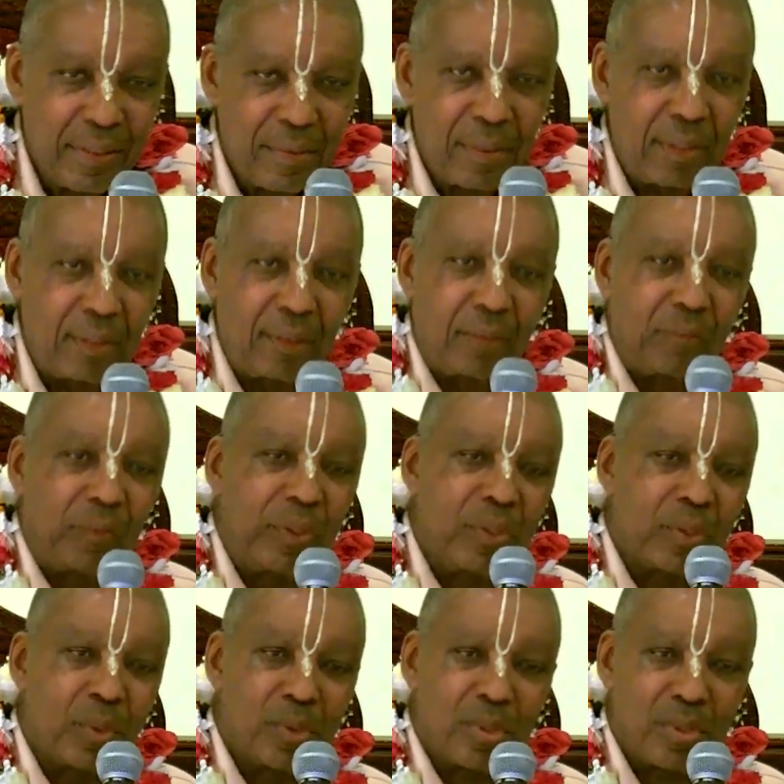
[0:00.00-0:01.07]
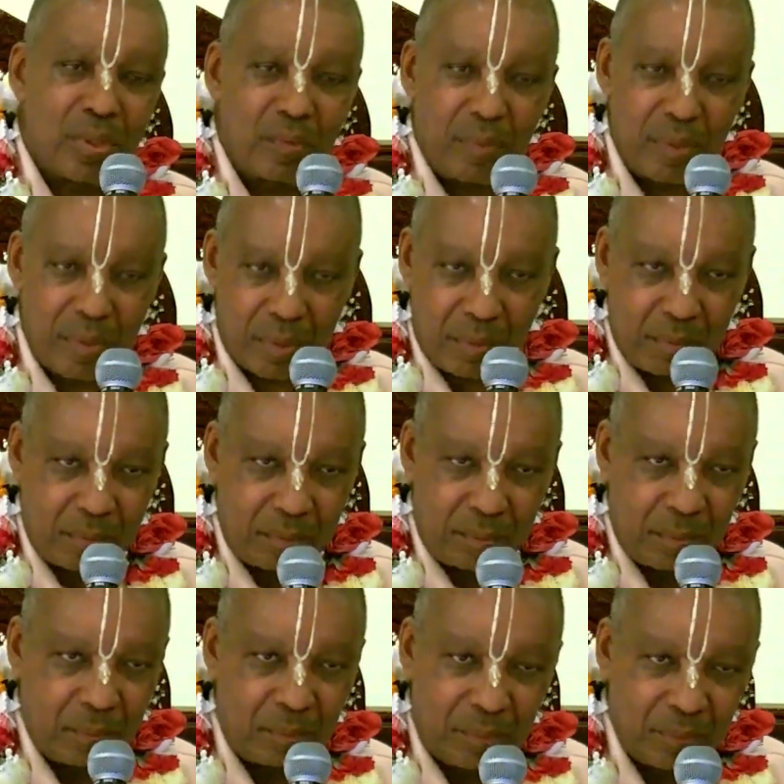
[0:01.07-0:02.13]
the resources of this
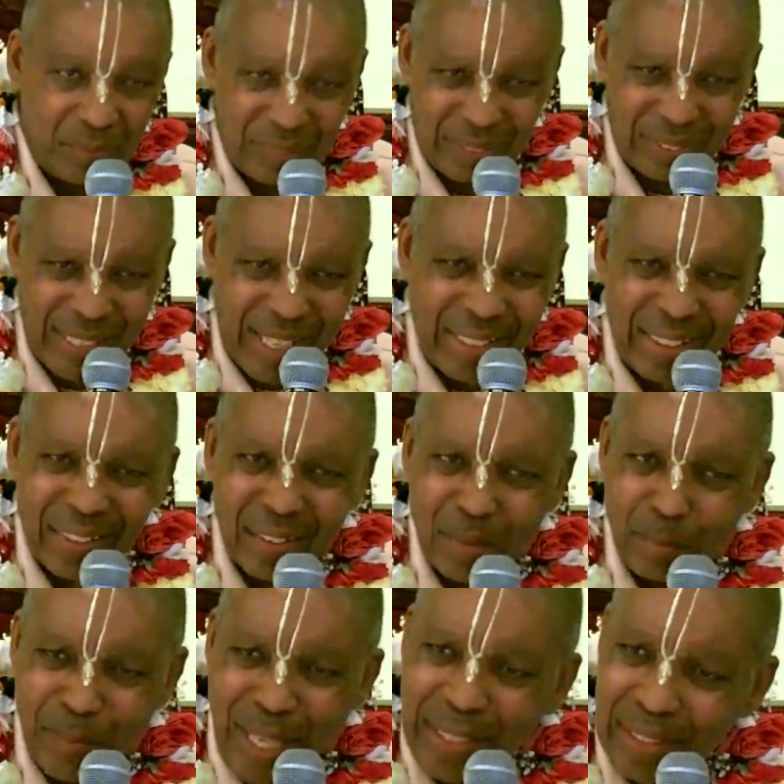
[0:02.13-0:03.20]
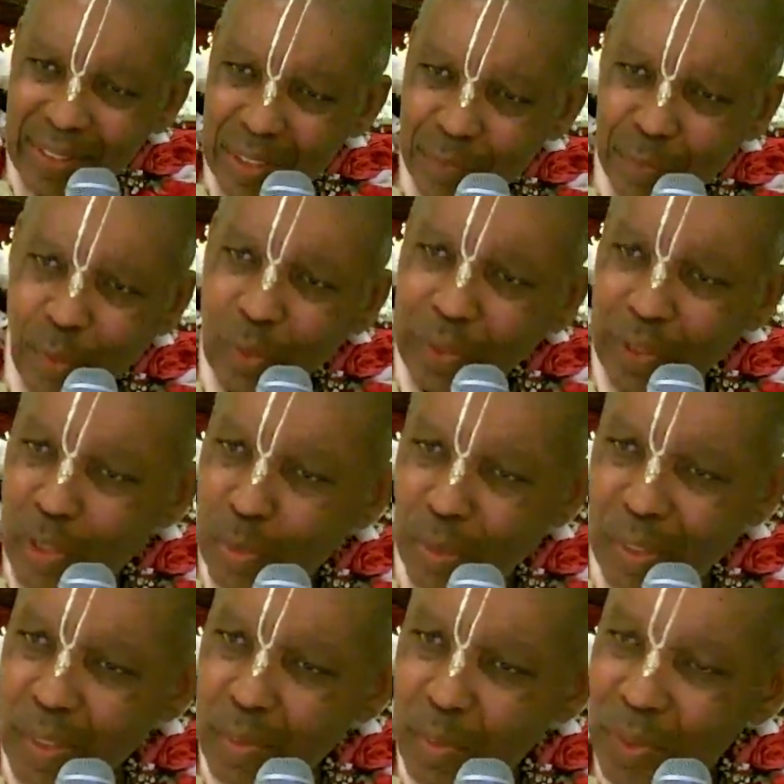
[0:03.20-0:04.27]
tiny little planet that's floating in space.